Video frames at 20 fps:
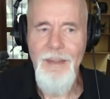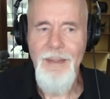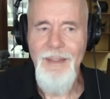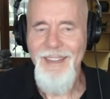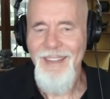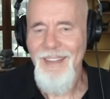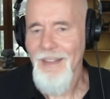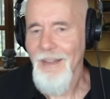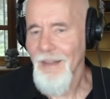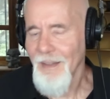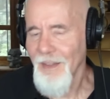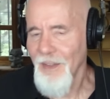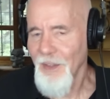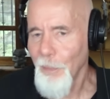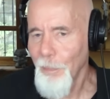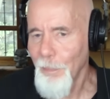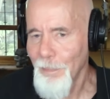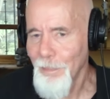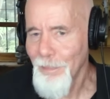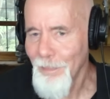
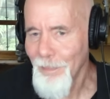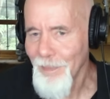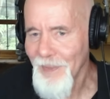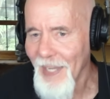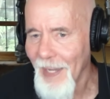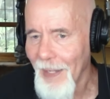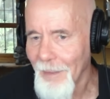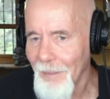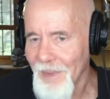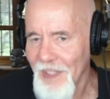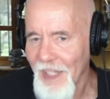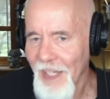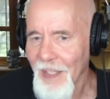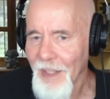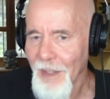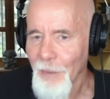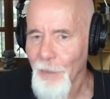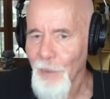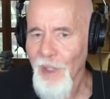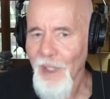
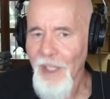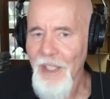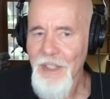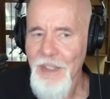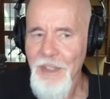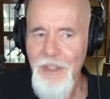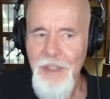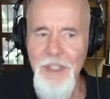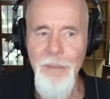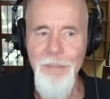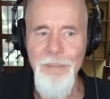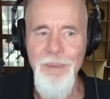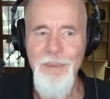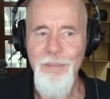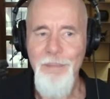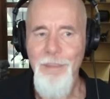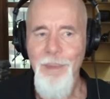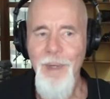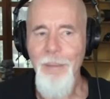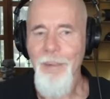Dating and relationships,
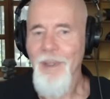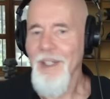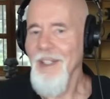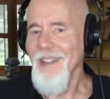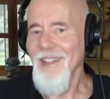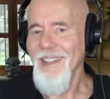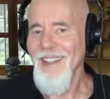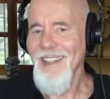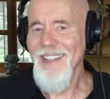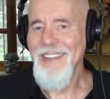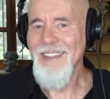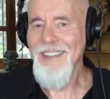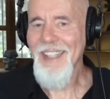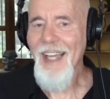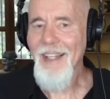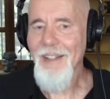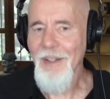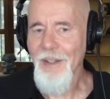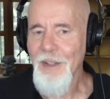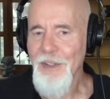probably
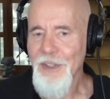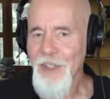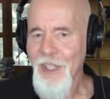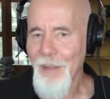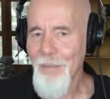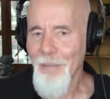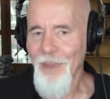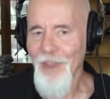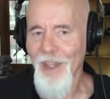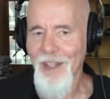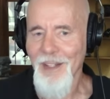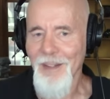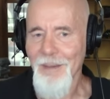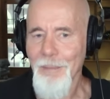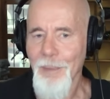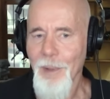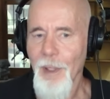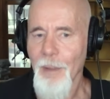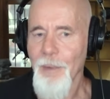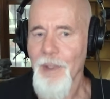exactly the same thing.
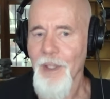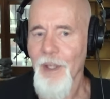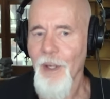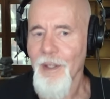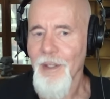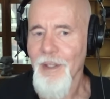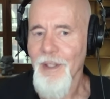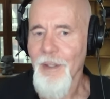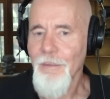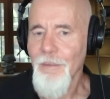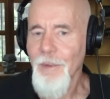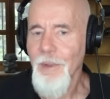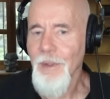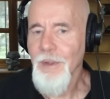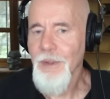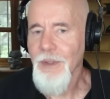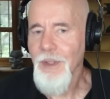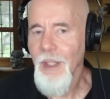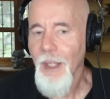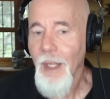Probably not a
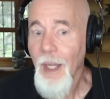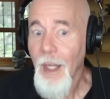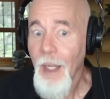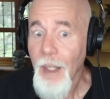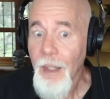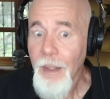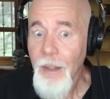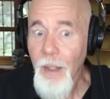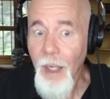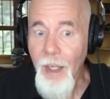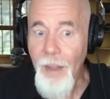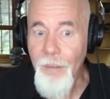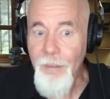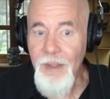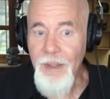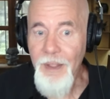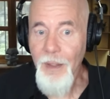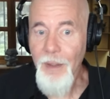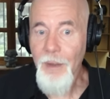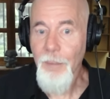difference. You know, I've
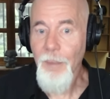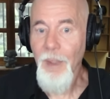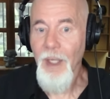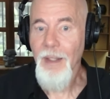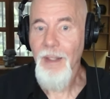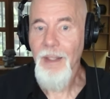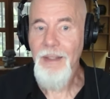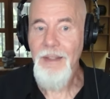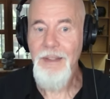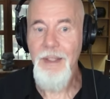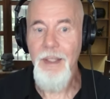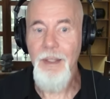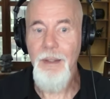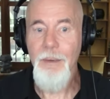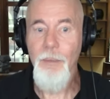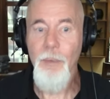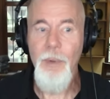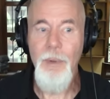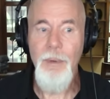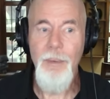been telling men, like I said,
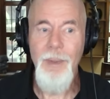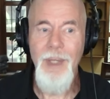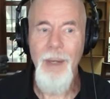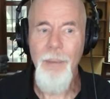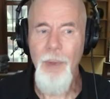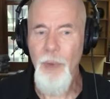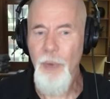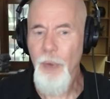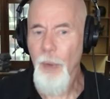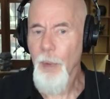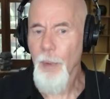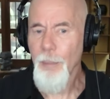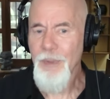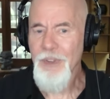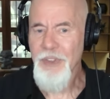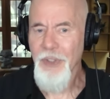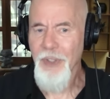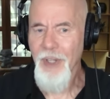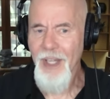when I wrote No More Mr.